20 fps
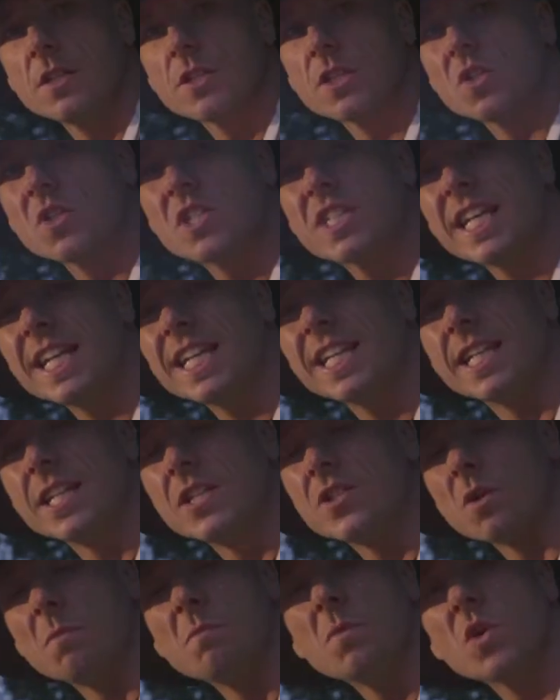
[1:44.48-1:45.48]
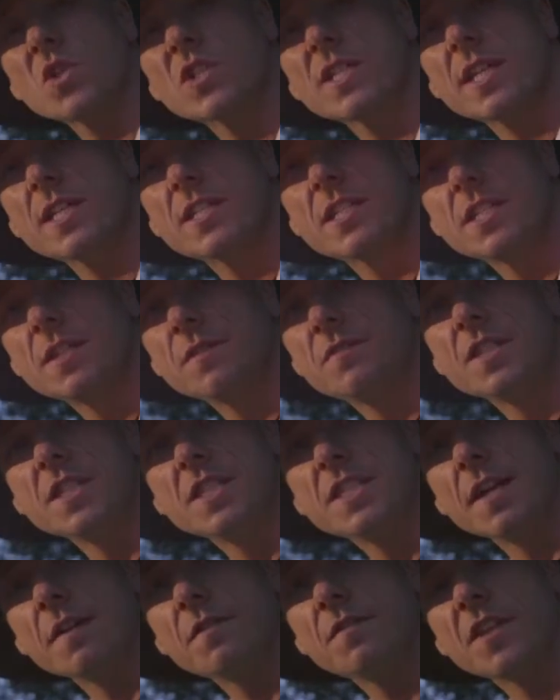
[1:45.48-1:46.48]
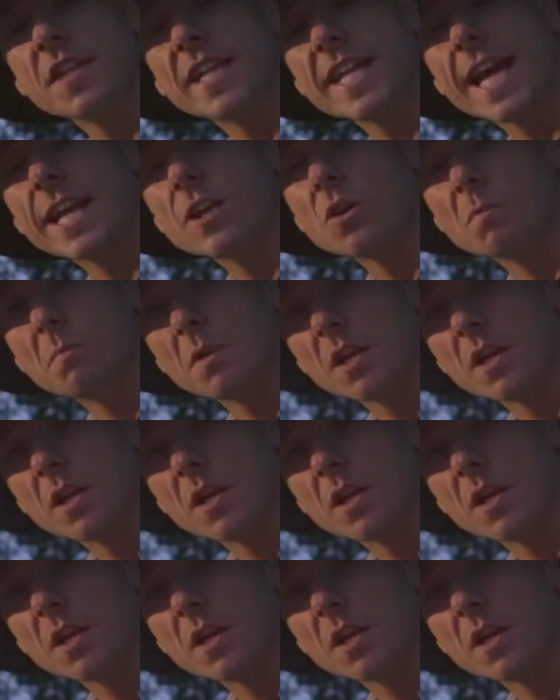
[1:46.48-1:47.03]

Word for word: So seedlings are more sensitive to DIF than the adult